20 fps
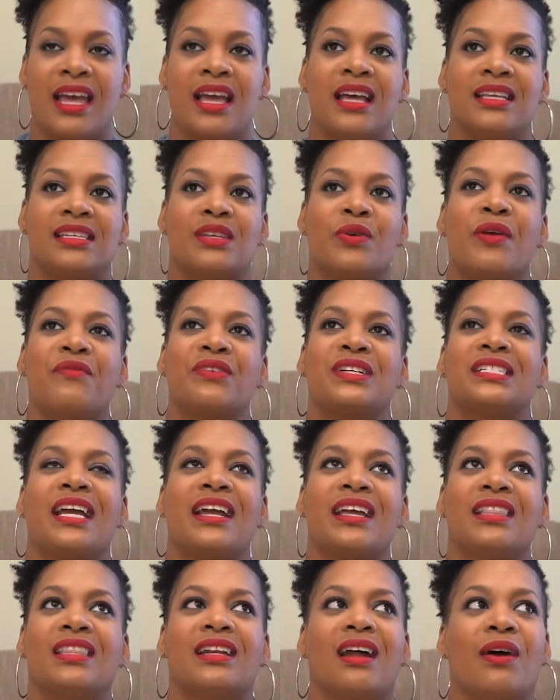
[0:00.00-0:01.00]
So every
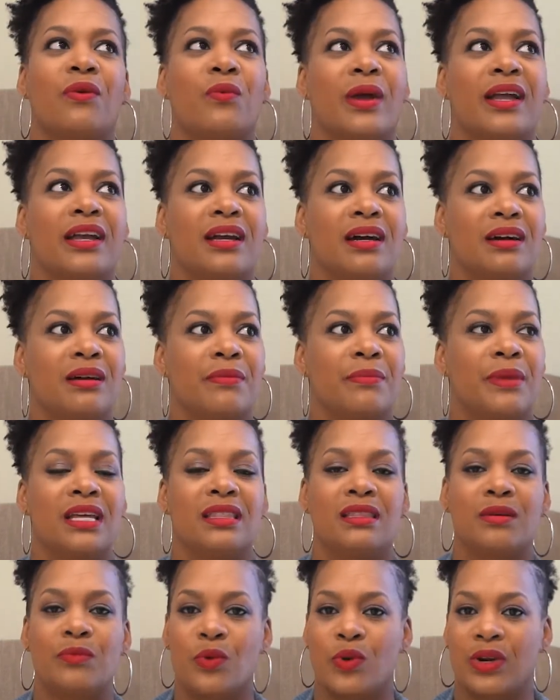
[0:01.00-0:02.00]
day that I wake up
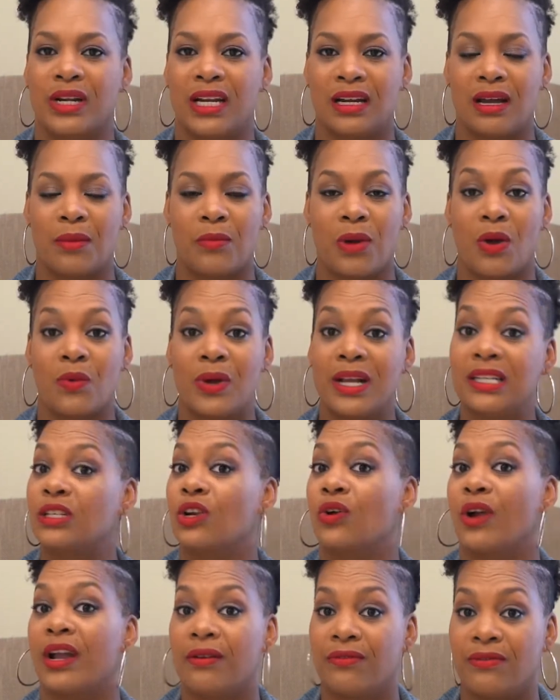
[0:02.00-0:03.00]
in the morning, I'm always
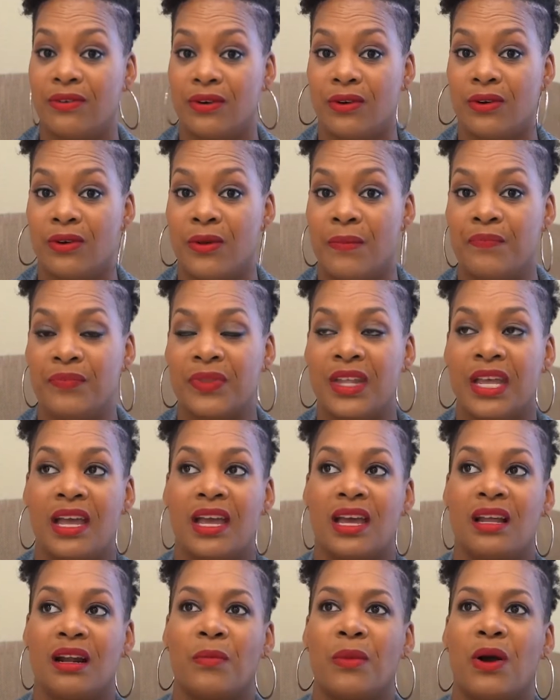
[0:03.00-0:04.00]
grateful
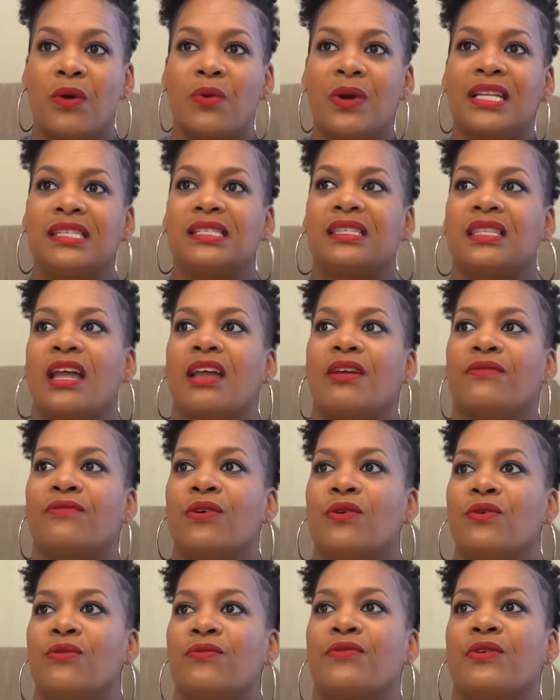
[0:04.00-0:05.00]
and I'm always
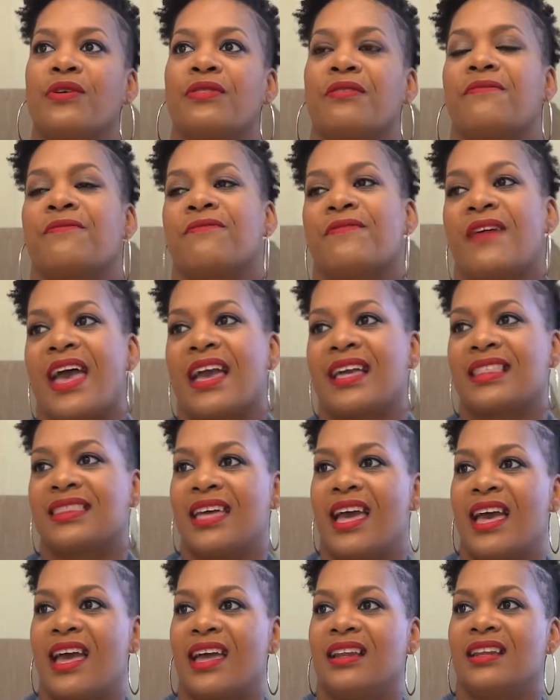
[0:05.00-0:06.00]
thankful for the fact
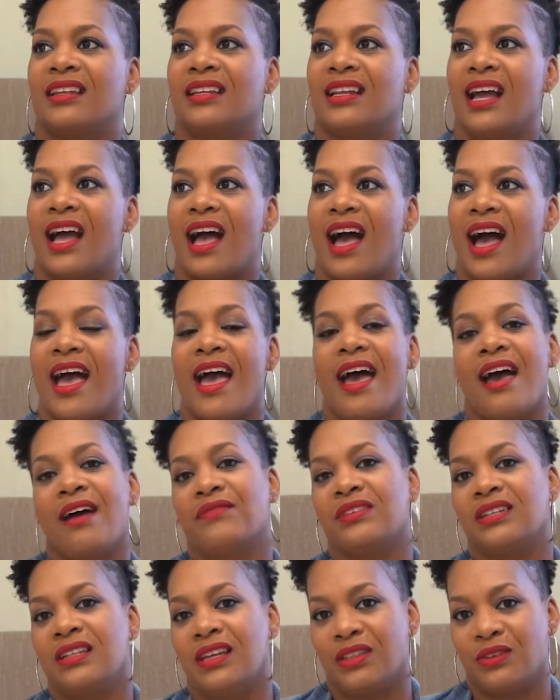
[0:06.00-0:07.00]
that I have
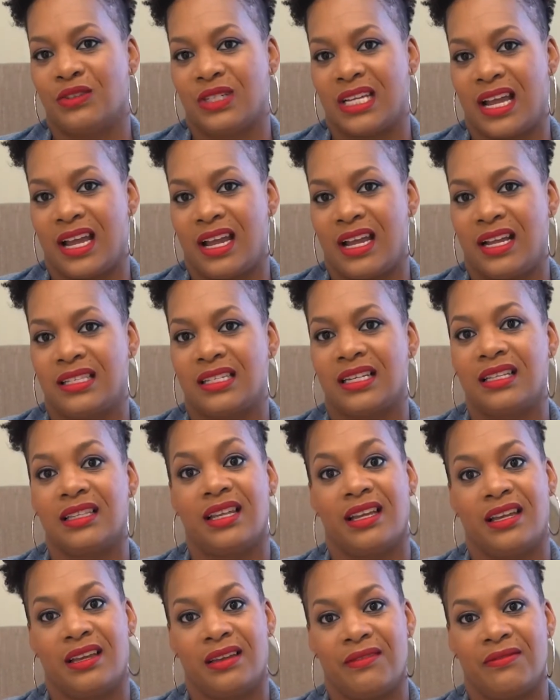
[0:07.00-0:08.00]
another day to
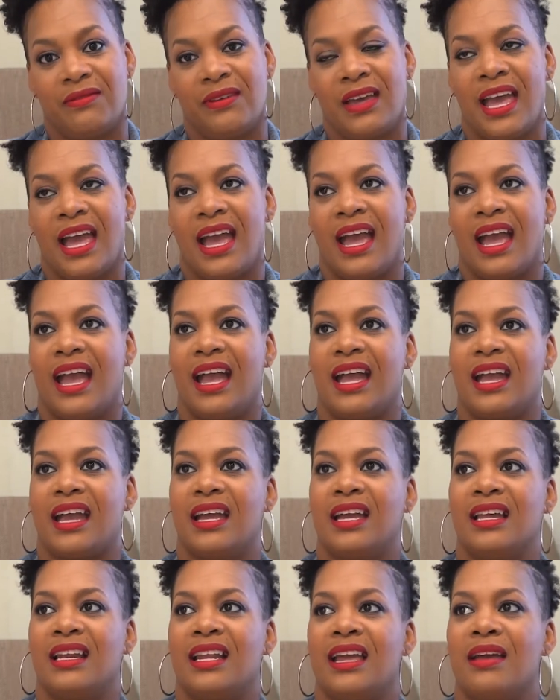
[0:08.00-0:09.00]
live.
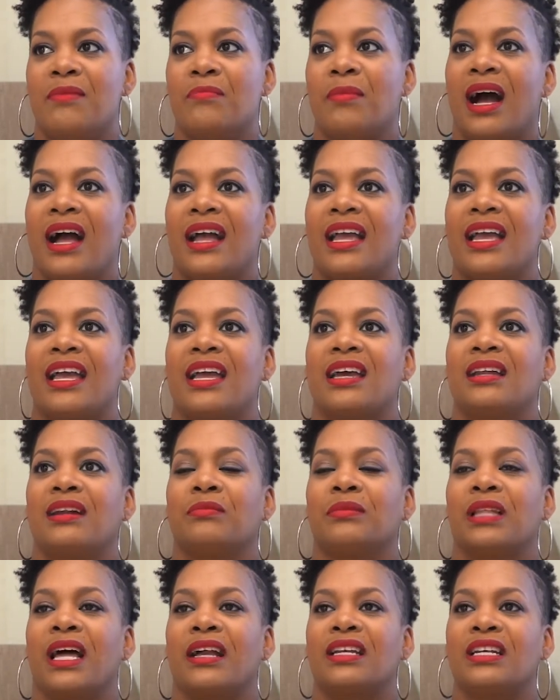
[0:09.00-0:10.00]
And in my head,
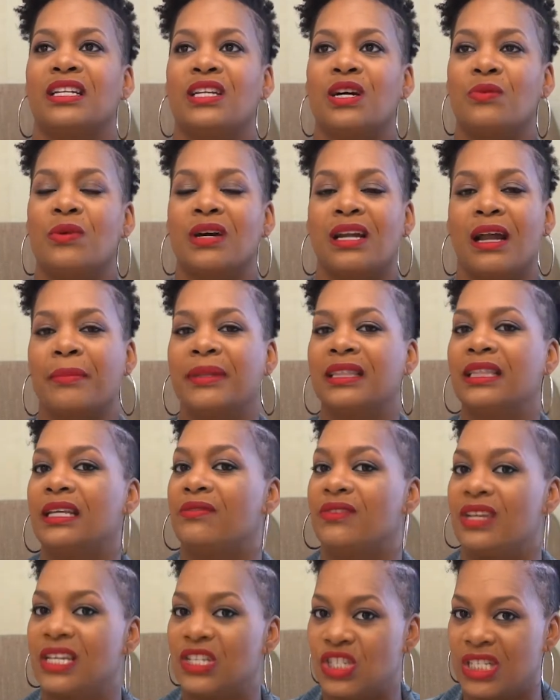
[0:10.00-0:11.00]
I'm like, you know what? I'm going to
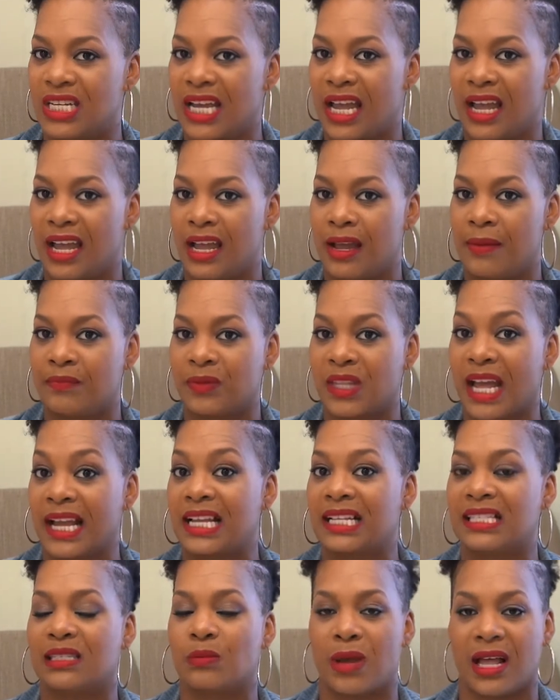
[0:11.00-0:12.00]
live each day
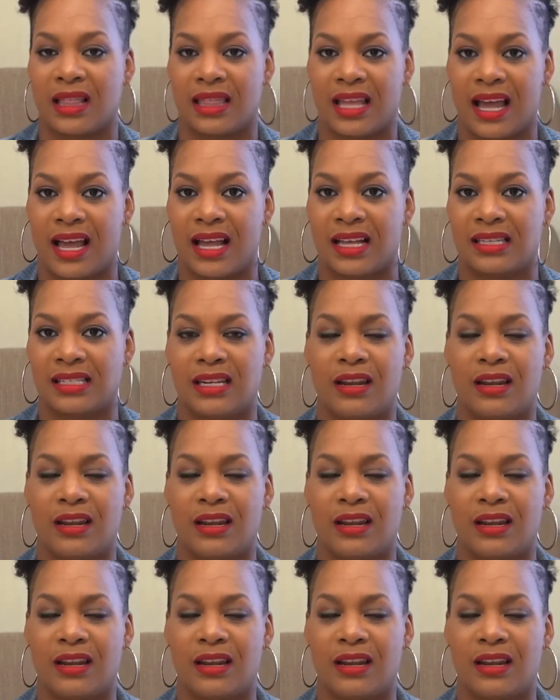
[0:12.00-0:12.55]
like it's my last.